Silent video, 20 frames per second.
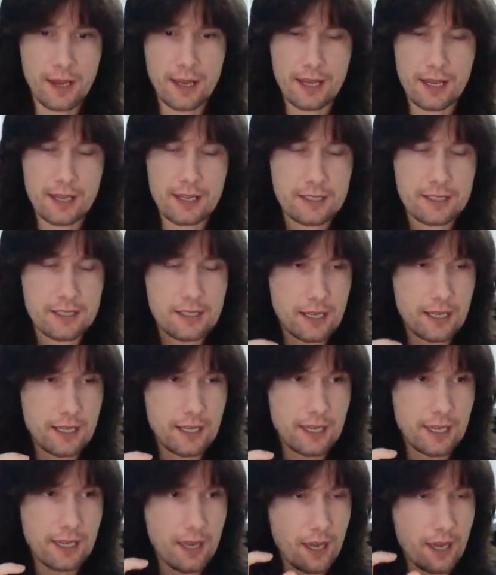is
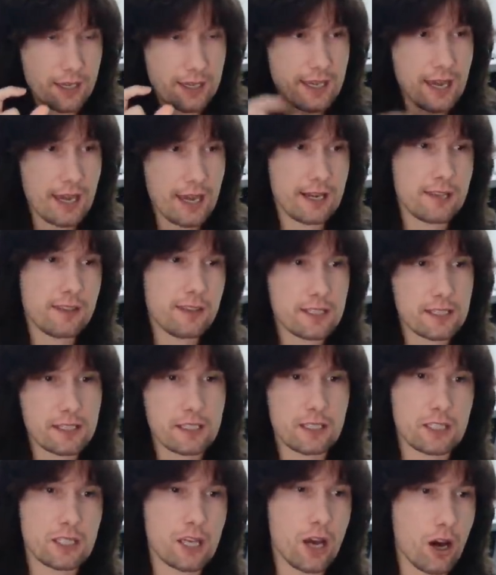getting this
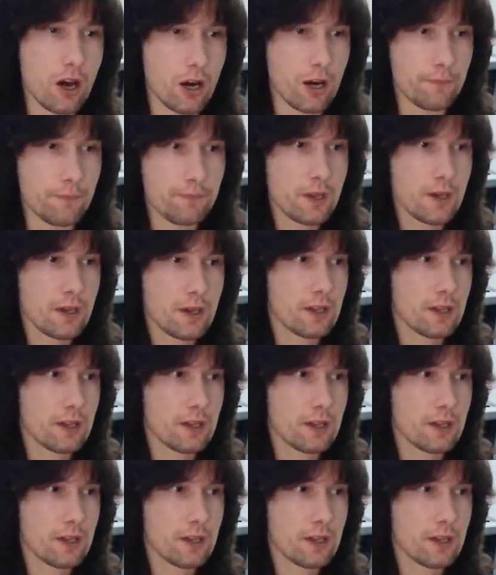guitar